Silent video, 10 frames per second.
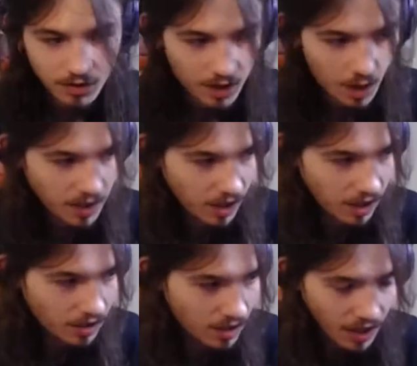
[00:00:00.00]
coming
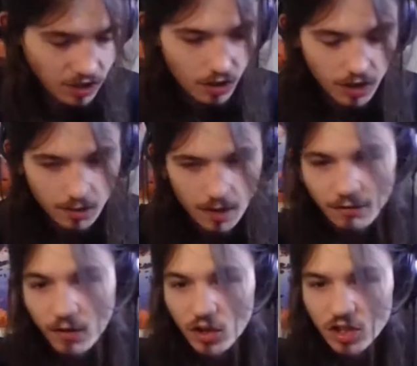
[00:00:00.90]
in, and that's going in my
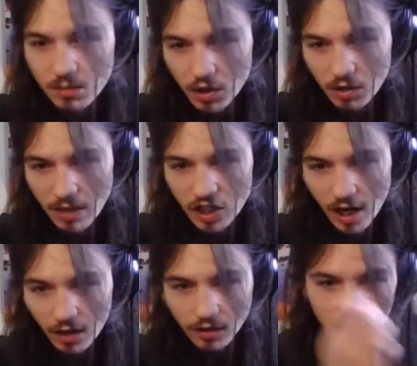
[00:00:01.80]
first input of my channel.